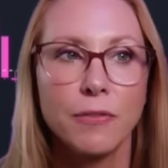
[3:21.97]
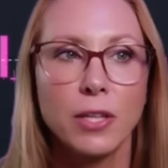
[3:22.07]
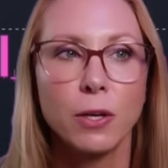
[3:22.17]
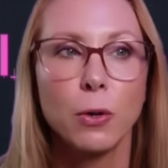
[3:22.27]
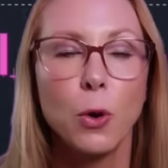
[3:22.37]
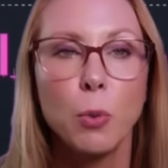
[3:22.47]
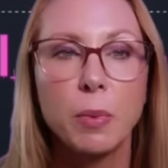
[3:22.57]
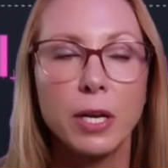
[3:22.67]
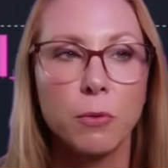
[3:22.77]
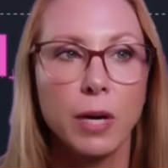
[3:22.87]
of the little
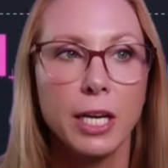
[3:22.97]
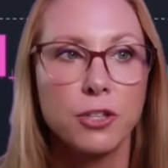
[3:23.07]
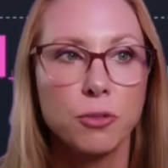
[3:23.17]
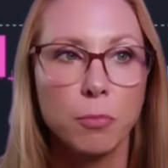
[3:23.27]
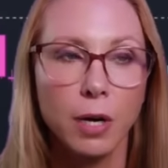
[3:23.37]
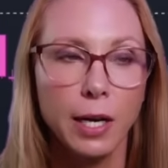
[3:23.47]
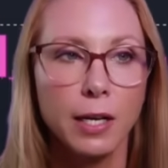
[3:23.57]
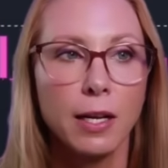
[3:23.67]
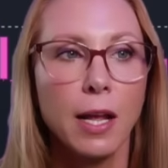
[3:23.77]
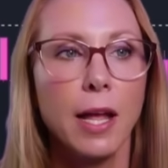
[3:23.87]
opening range
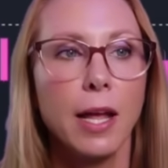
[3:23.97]
break.